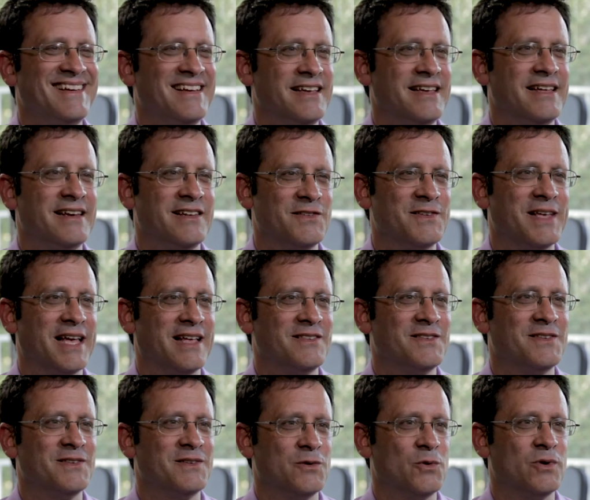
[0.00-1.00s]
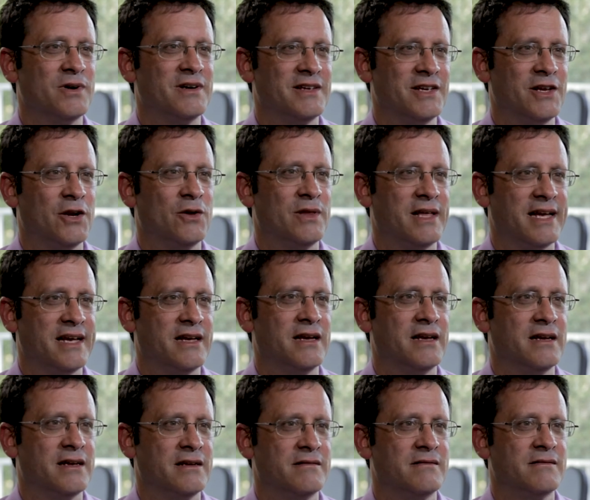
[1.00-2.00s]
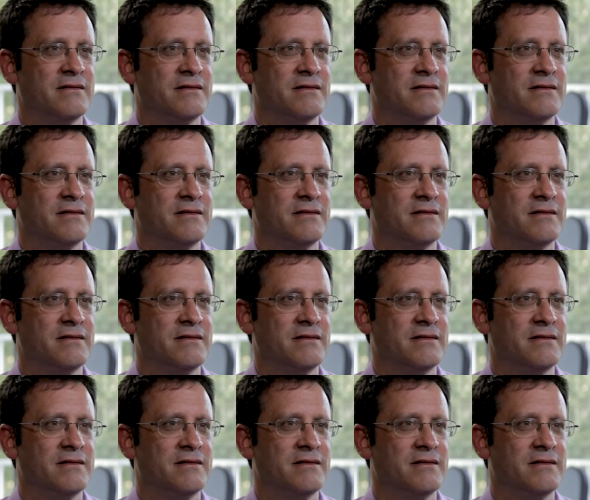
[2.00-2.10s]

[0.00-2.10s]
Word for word: in a sense, or, you know, like a,